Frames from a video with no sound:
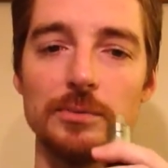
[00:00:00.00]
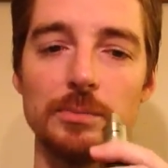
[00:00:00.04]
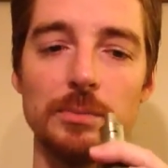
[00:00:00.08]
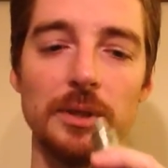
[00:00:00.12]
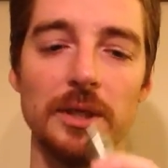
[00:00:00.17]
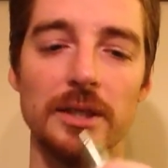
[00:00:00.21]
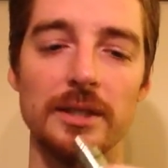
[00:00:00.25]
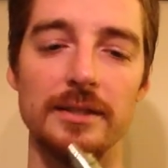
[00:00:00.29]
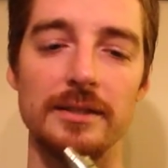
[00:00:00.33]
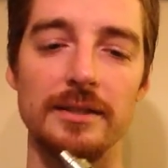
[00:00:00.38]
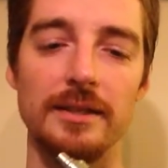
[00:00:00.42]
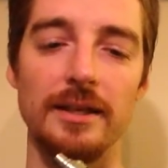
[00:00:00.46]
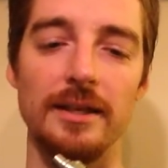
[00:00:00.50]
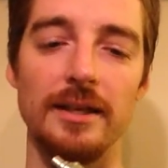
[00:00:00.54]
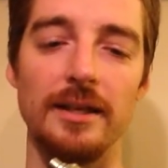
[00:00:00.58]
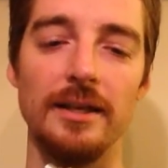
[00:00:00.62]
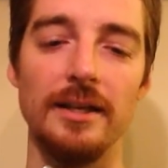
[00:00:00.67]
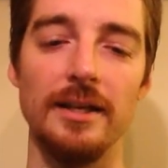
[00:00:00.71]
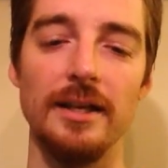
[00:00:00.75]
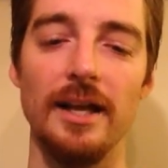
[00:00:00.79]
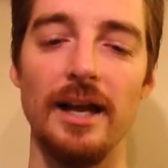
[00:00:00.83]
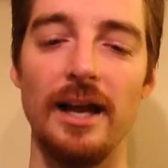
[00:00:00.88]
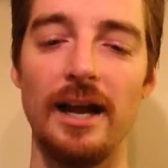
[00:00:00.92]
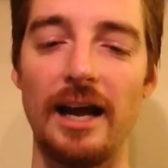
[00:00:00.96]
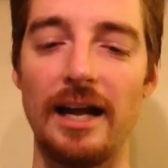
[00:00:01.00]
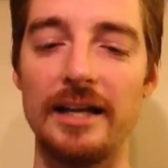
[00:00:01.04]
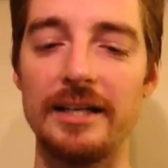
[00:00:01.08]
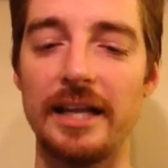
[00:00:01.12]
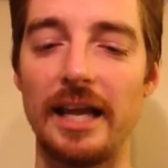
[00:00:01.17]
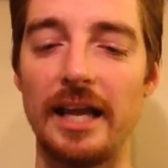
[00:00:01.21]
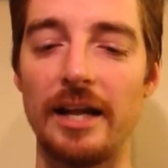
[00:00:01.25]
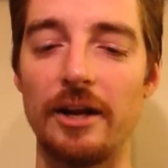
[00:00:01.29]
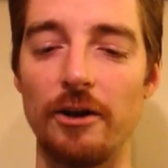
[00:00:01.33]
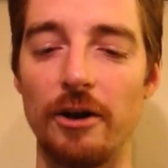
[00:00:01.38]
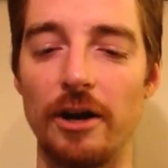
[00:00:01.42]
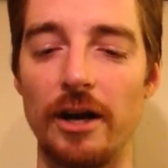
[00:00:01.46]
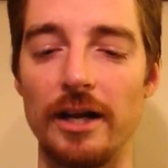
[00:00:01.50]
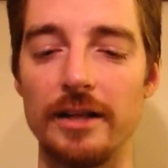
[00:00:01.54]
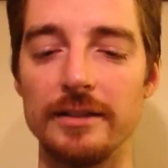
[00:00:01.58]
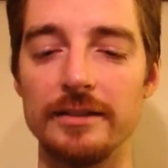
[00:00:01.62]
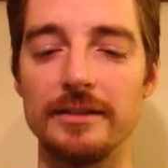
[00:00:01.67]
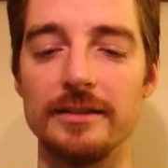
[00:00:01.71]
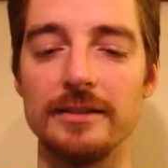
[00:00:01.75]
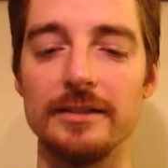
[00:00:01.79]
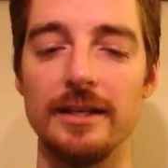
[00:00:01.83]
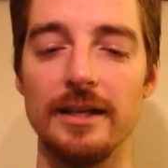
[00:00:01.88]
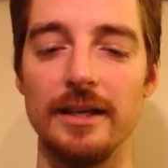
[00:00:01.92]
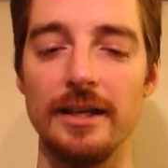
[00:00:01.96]
But I
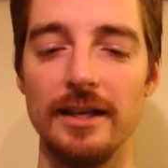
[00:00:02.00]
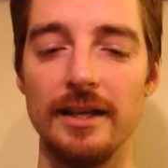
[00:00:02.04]
digress.